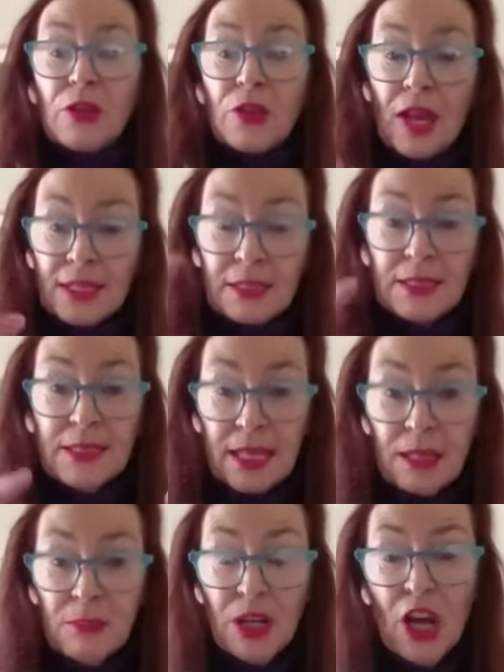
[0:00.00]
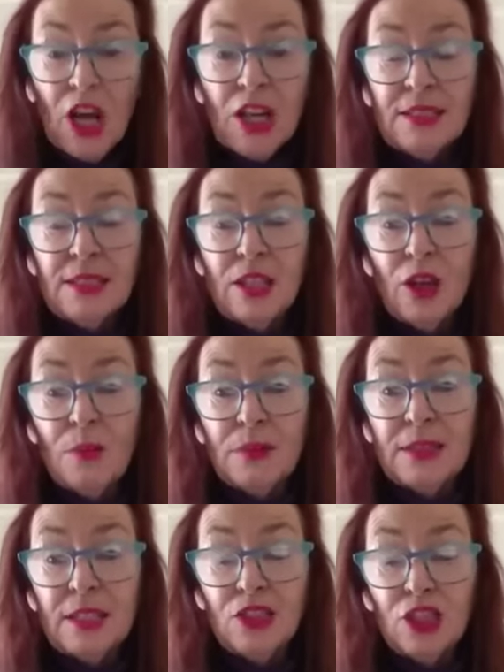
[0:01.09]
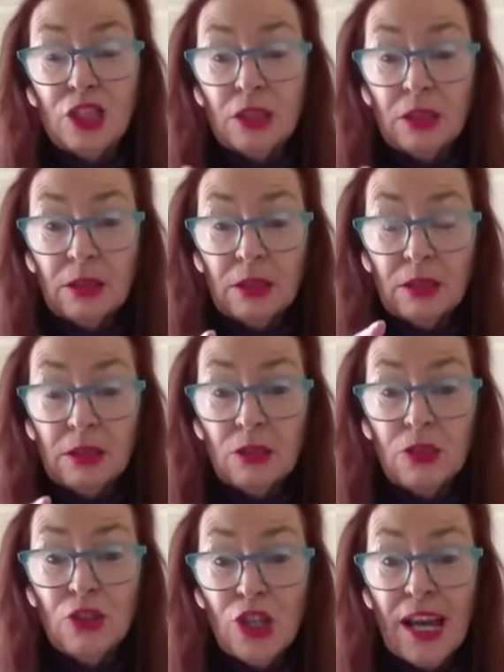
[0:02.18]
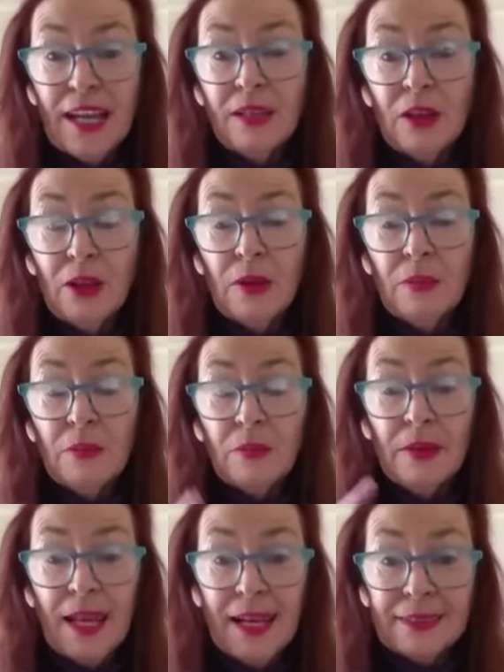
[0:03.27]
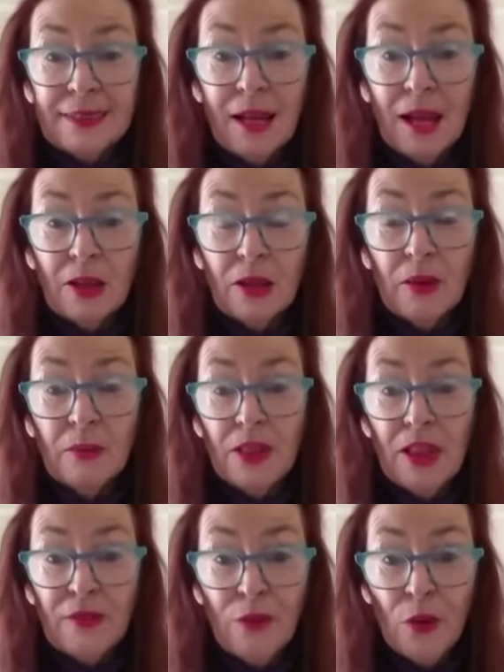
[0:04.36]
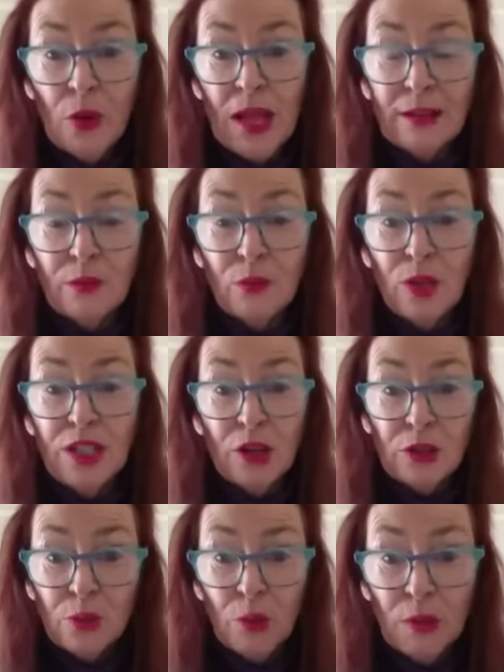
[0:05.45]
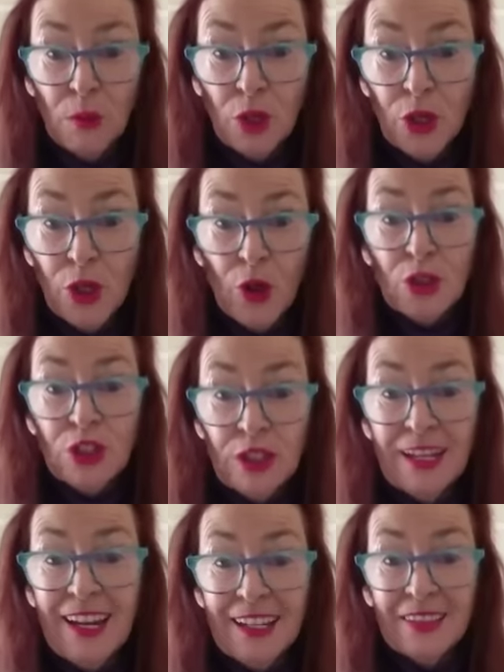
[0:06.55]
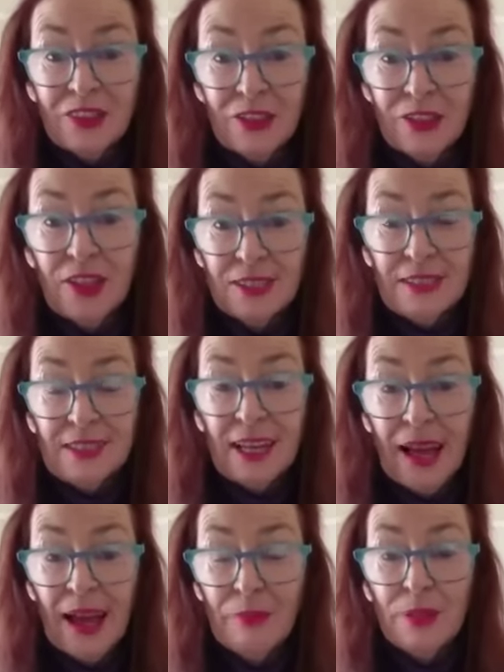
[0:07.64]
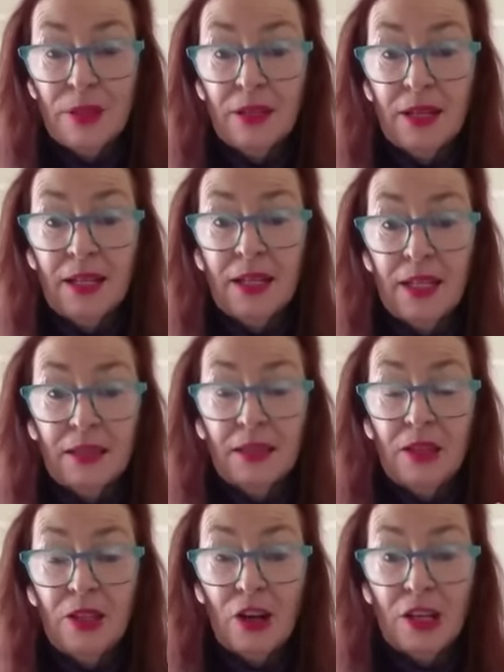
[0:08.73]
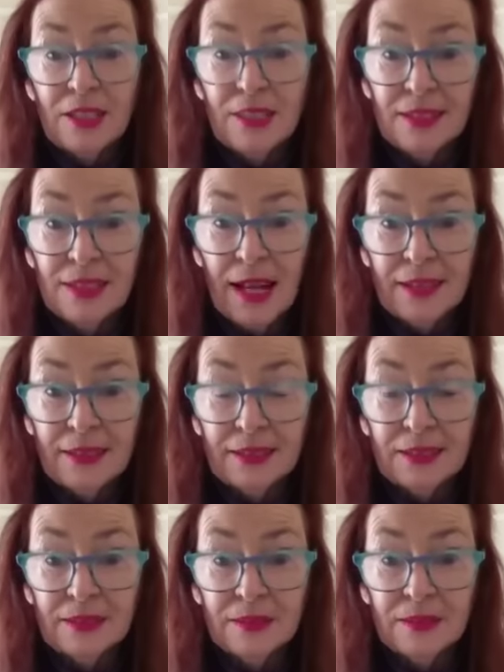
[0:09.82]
They demonize the opposition, jail them, exile them, and they fall out of windows. We will not let this happen in the United States.